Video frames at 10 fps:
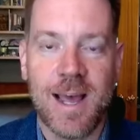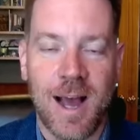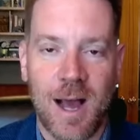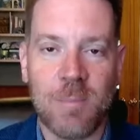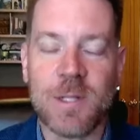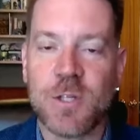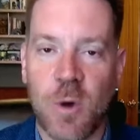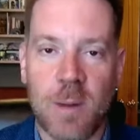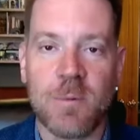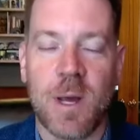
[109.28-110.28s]
Um, and so
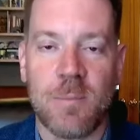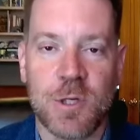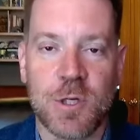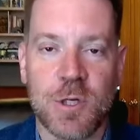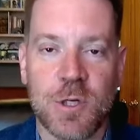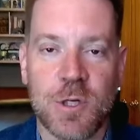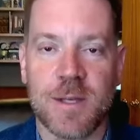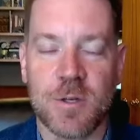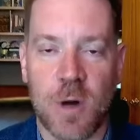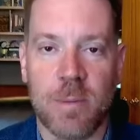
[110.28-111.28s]
I'm, I'm sure that
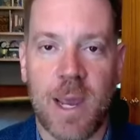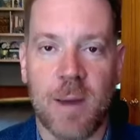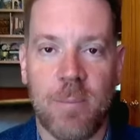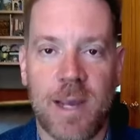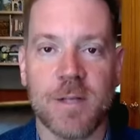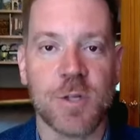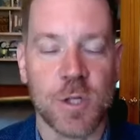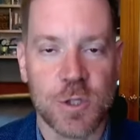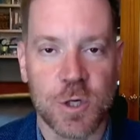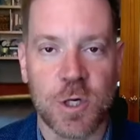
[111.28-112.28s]
the Trump campaign is
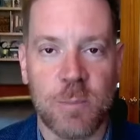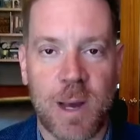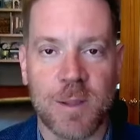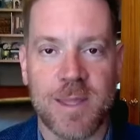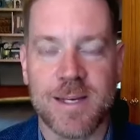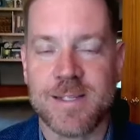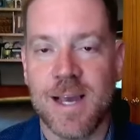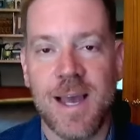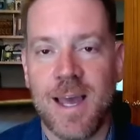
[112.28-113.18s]
concerned about this.